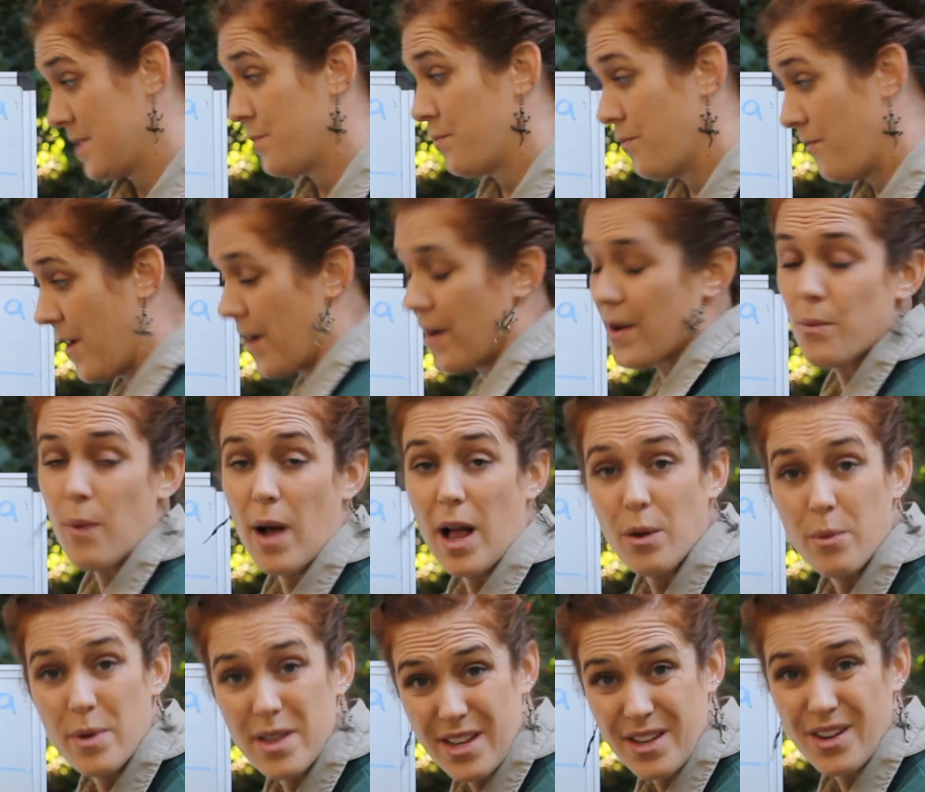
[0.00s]
very well
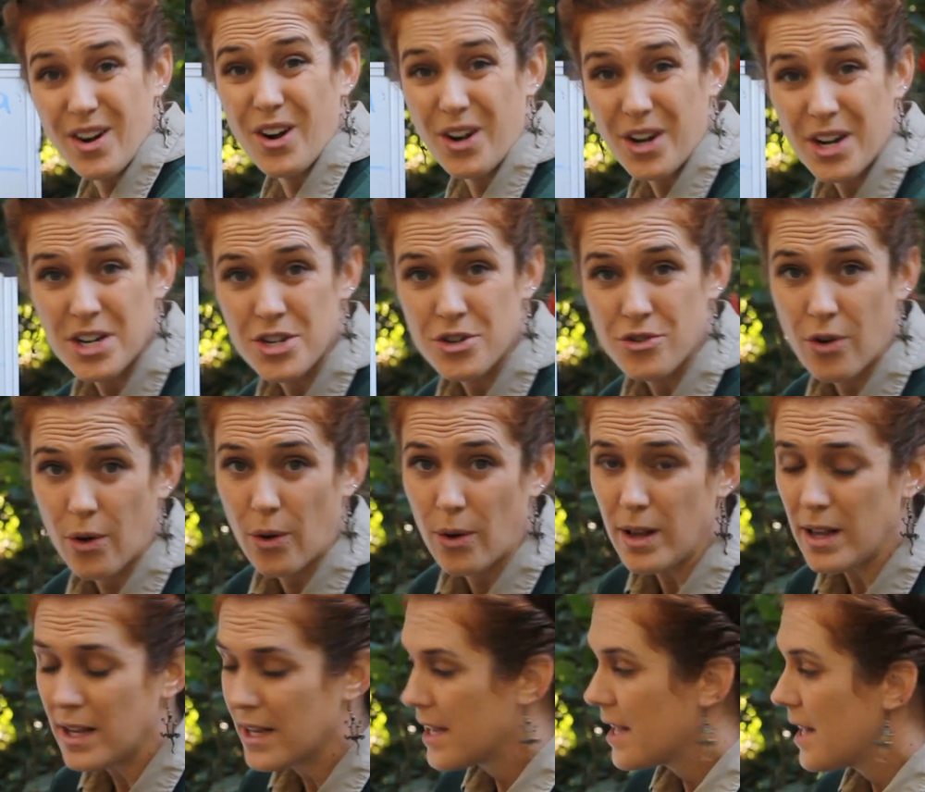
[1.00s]
within our
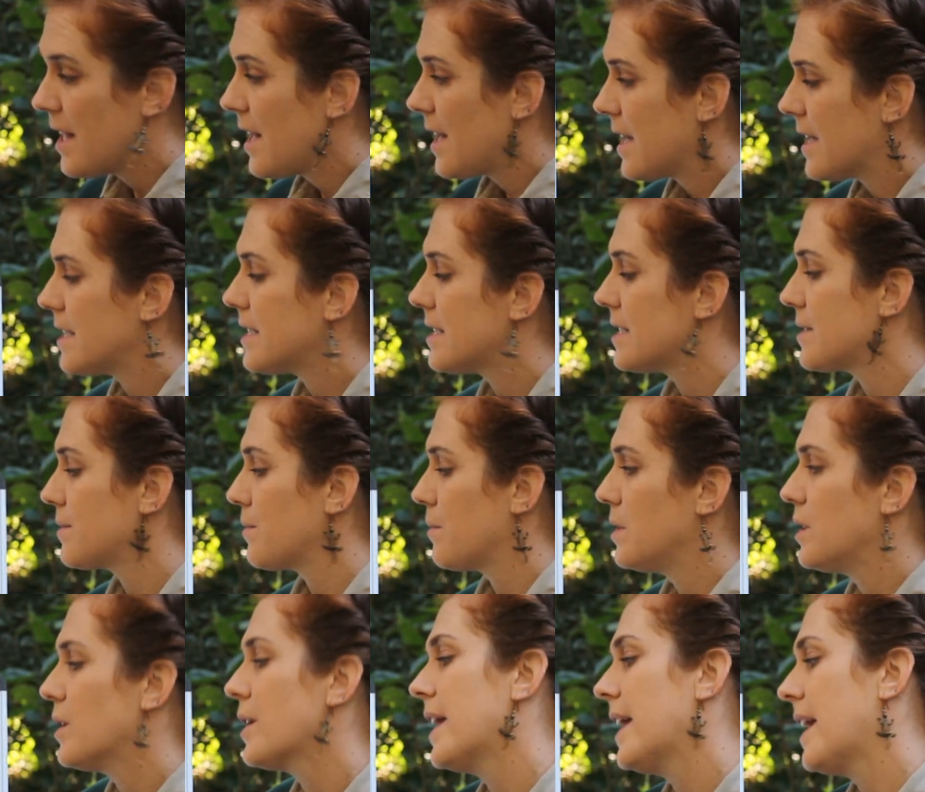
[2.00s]
control is
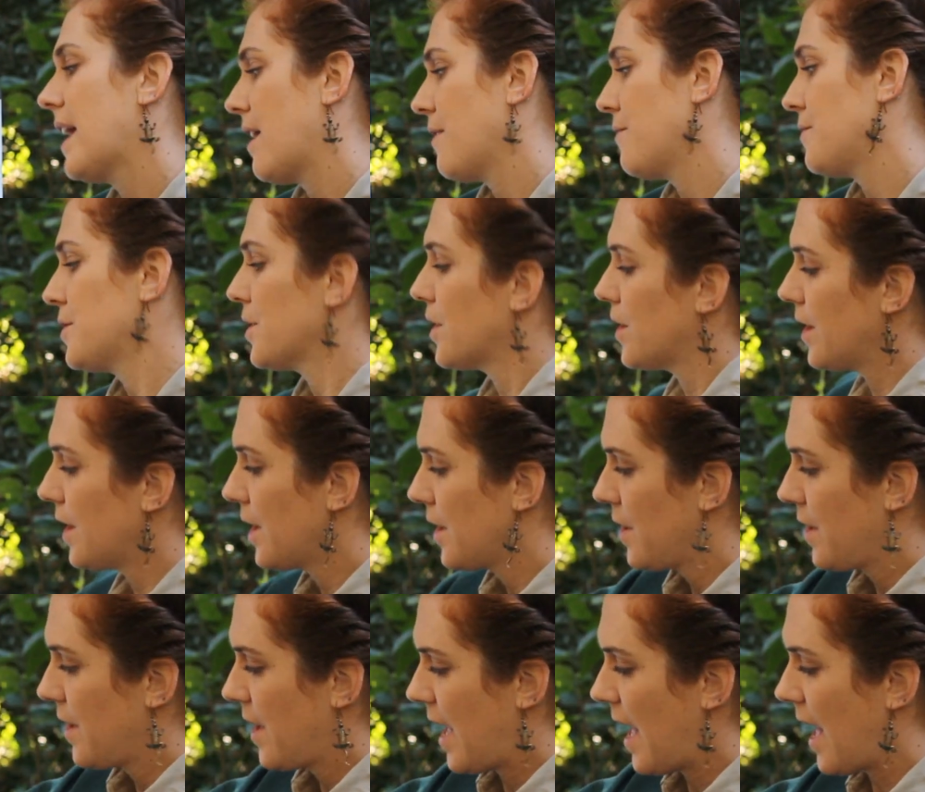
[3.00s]
looking after
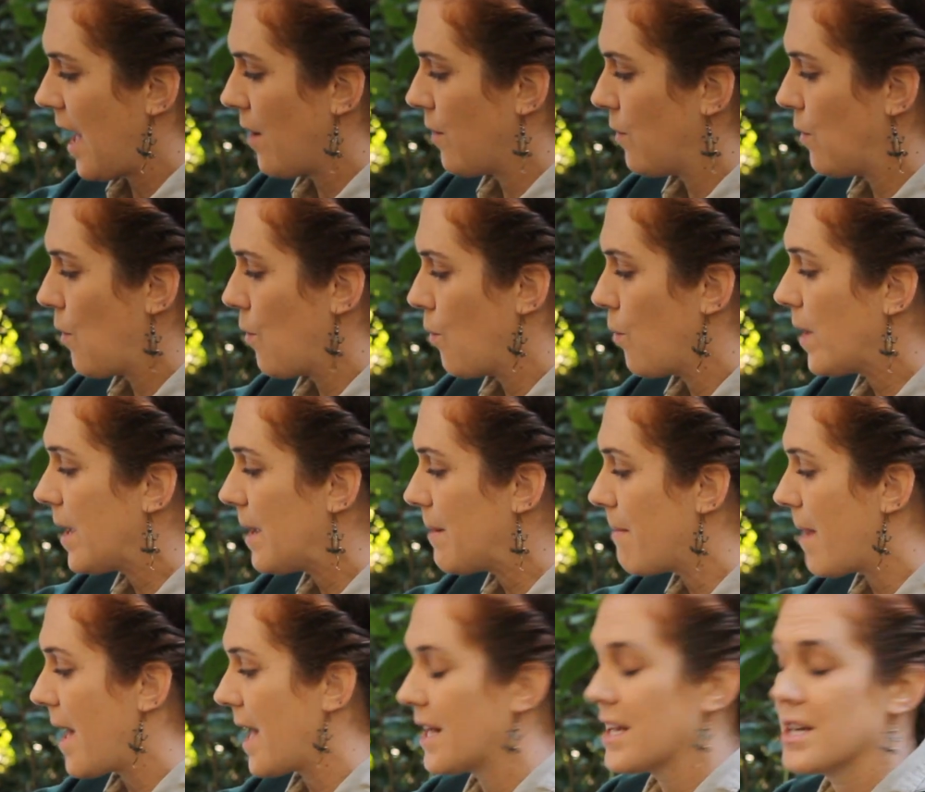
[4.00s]
how we
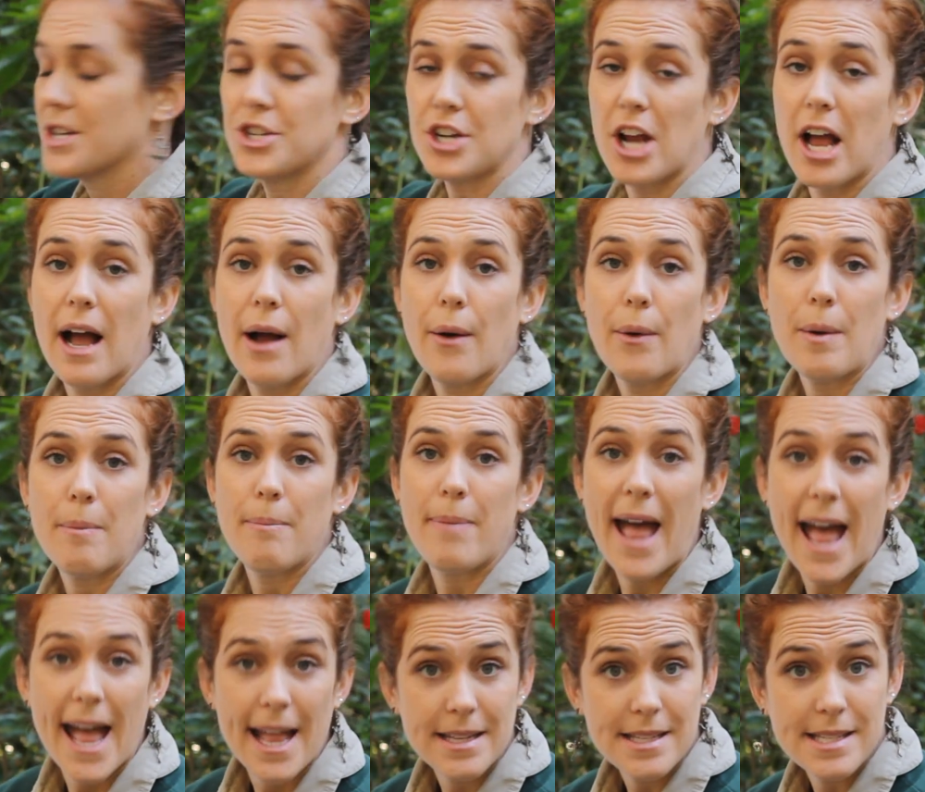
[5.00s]
manage our
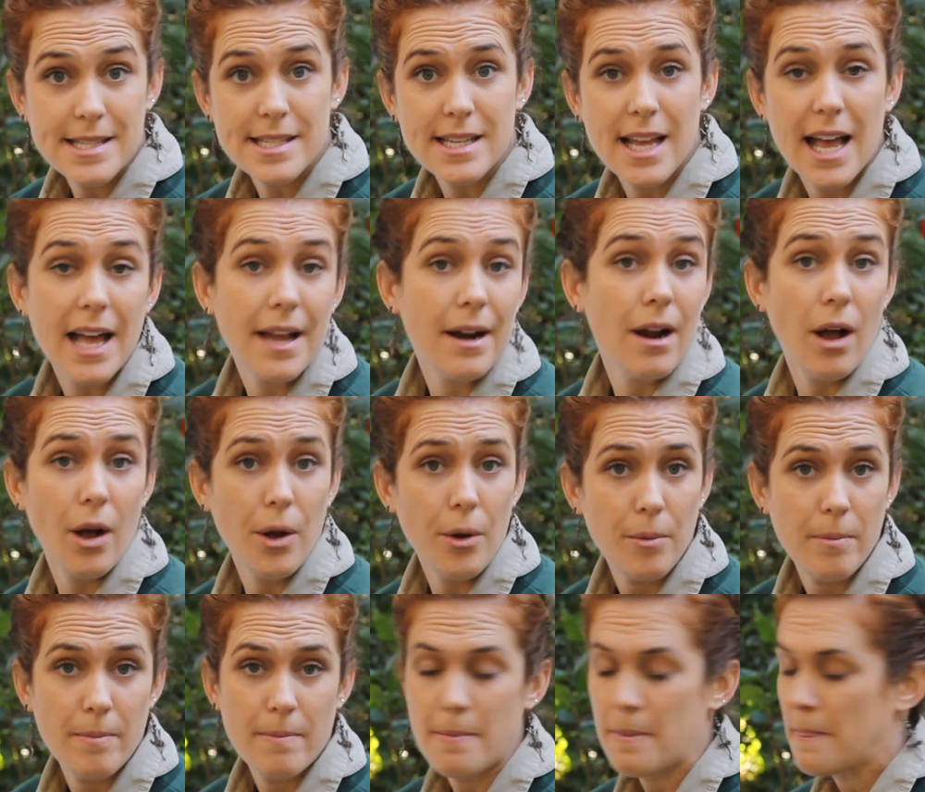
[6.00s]
pets at
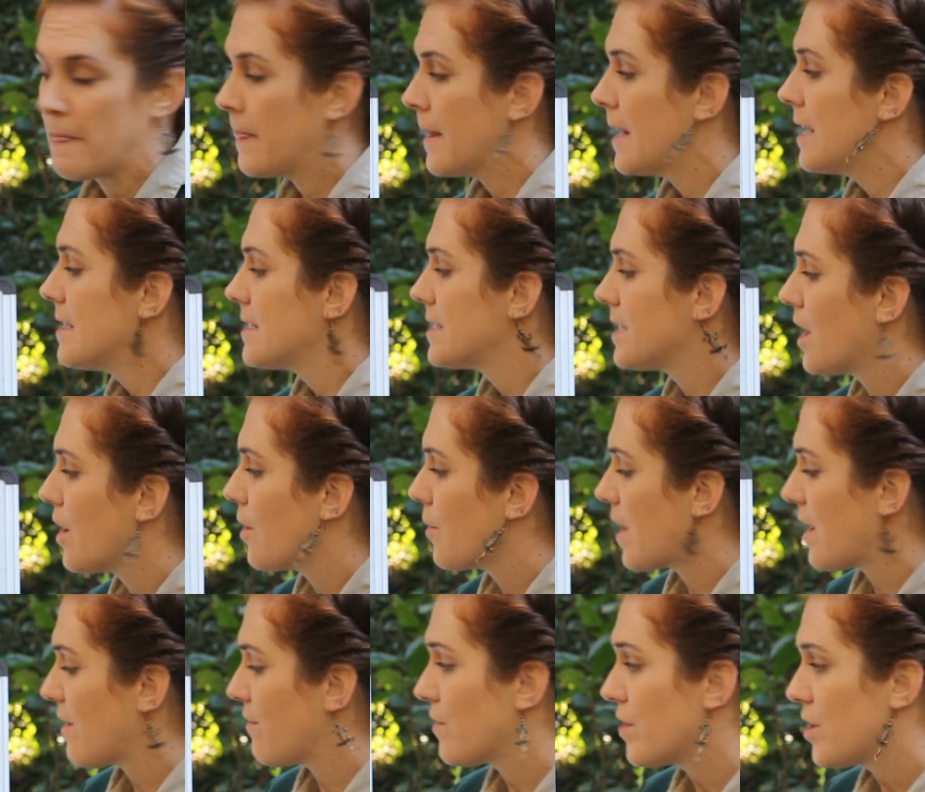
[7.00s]
home. So
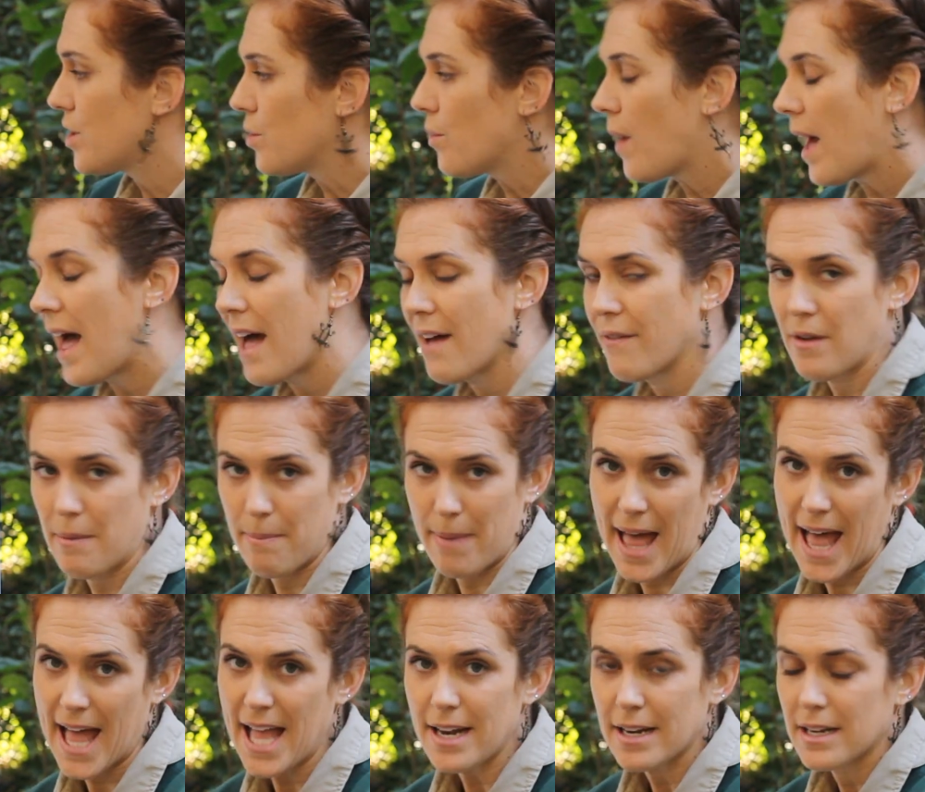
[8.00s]
if you have a
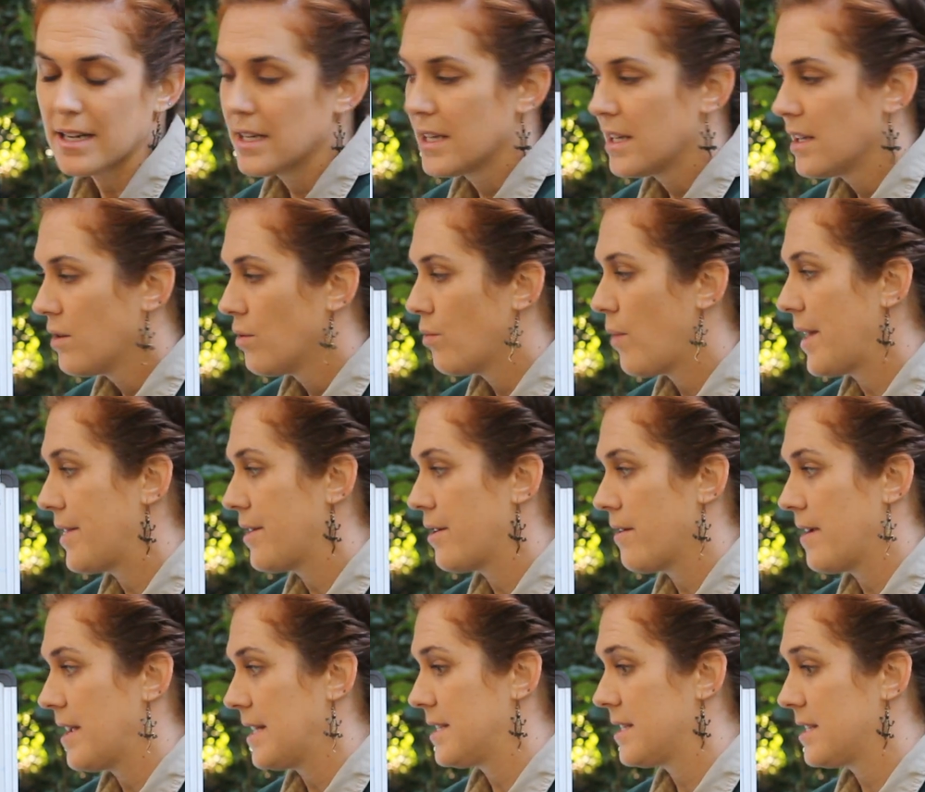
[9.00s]
pet, whether
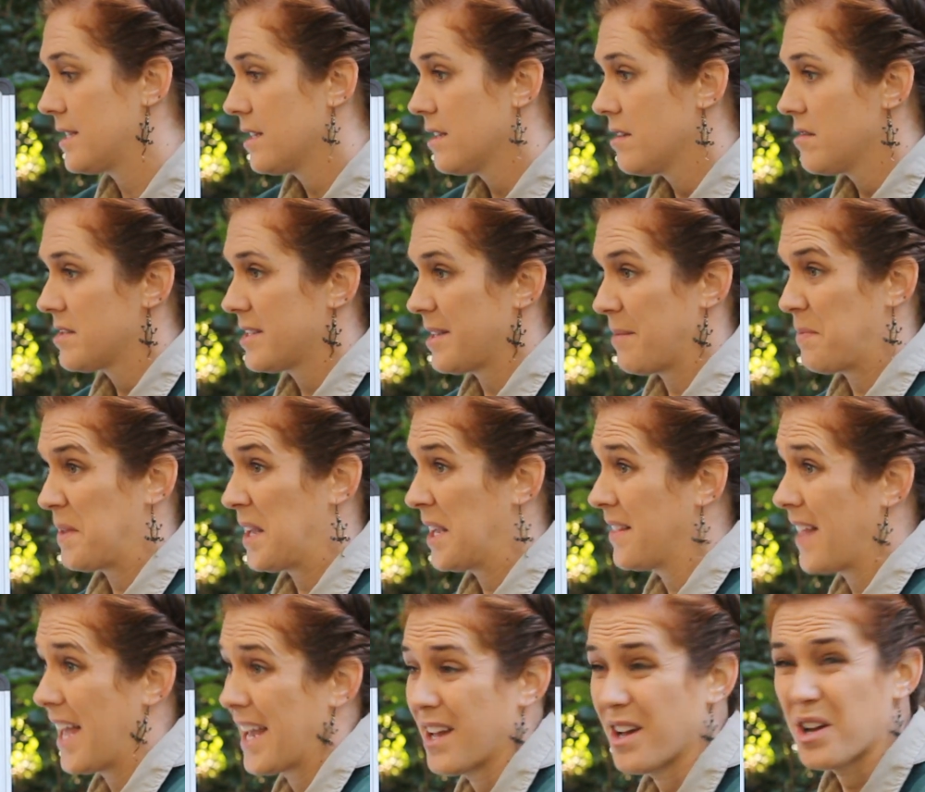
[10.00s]
it's something
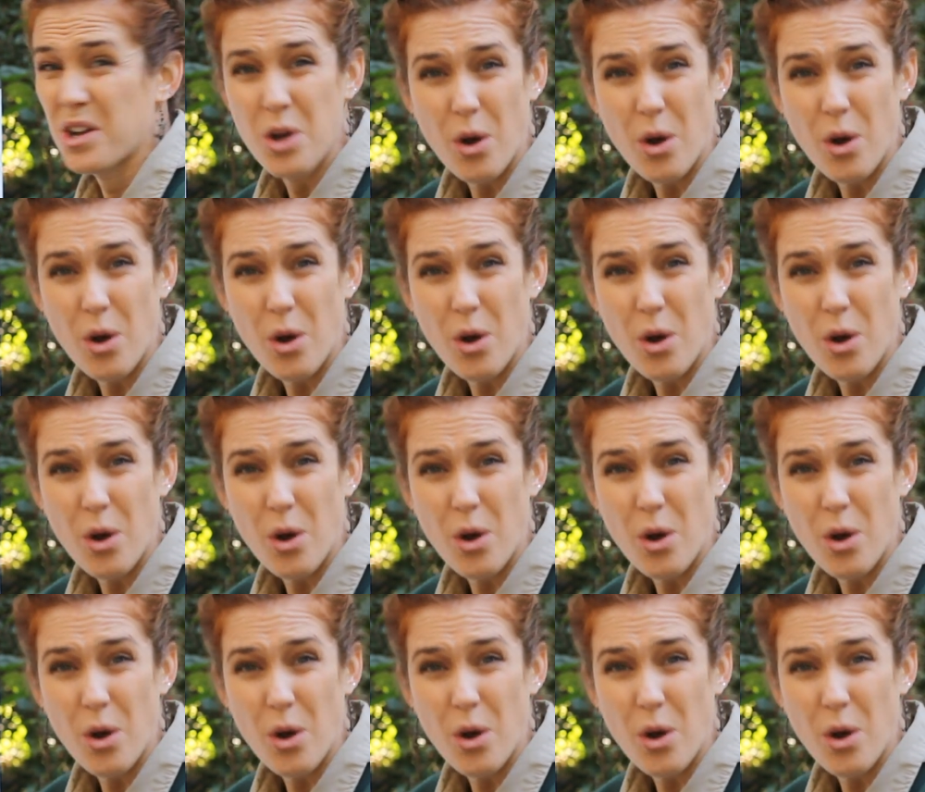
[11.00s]
like a